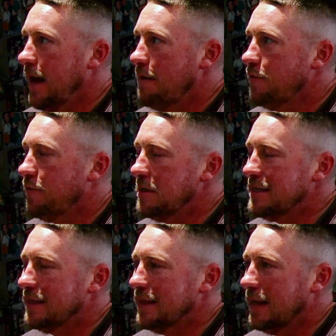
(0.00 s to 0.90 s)

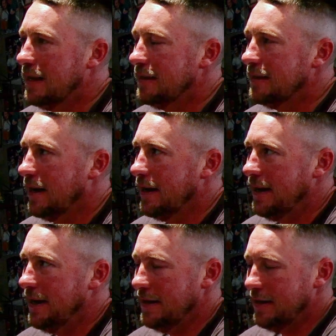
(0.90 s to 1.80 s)
everything's like
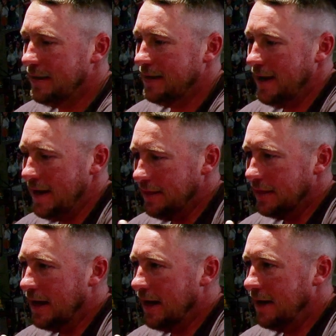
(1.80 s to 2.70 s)
in
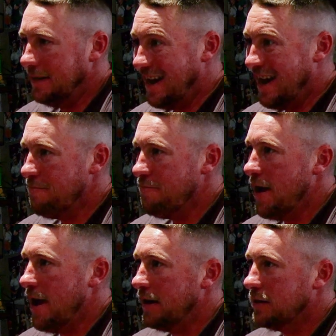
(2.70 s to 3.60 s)
line,
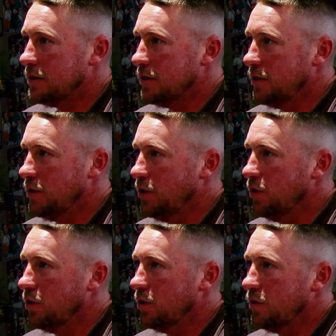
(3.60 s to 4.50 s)
direct.
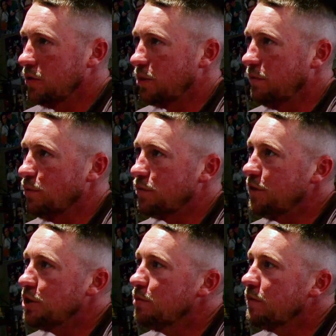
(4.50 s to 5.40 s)
So if you was
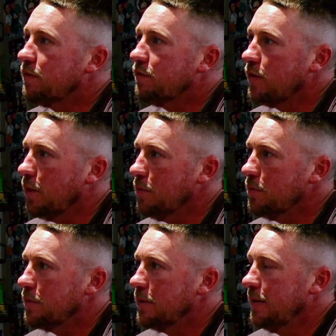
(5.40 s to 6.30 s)
fishing with a
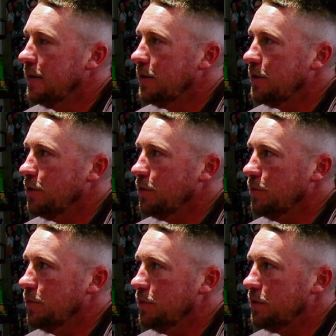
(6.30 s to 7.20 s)
float, you
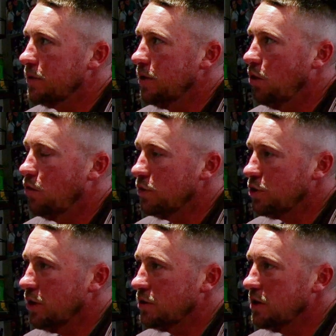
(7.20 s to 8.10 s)
would
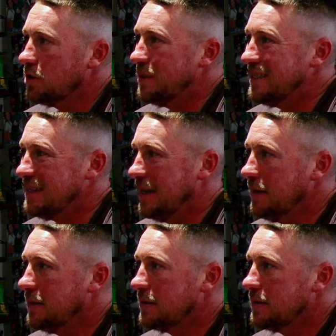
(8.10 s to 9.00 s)
overshot it so it
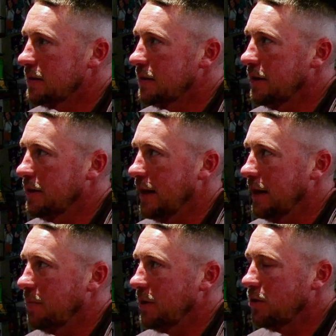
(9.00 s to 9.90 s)
sinks. And
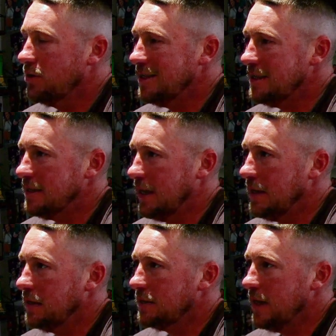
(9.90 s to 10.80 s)
then because it
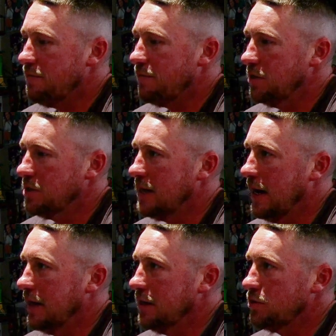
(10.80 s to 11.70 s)
sinks, everything's
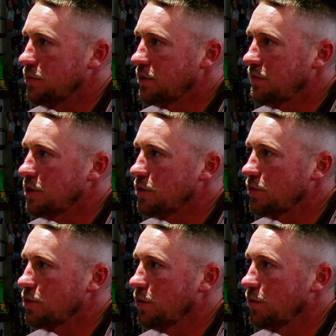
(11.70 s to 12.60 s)
tight. As soon as the fish
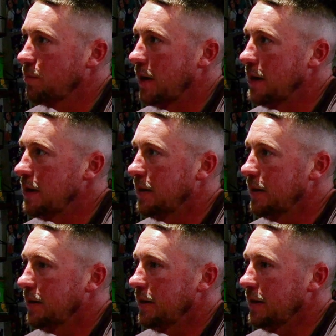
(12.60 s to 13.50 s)
touches your hook bait,
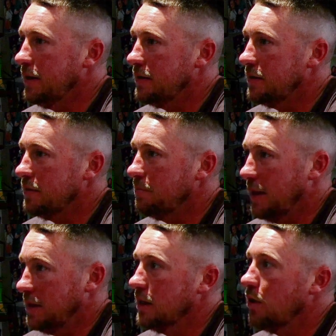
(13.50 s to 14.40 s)
it
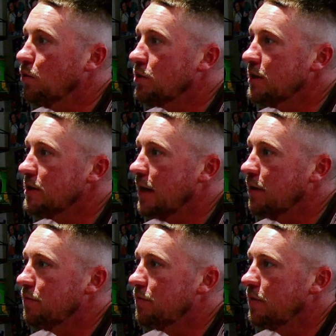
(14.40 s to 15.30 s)
basically hooks
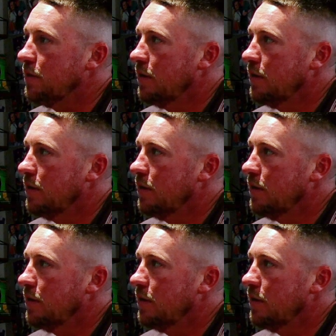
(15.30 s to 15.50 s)
itself.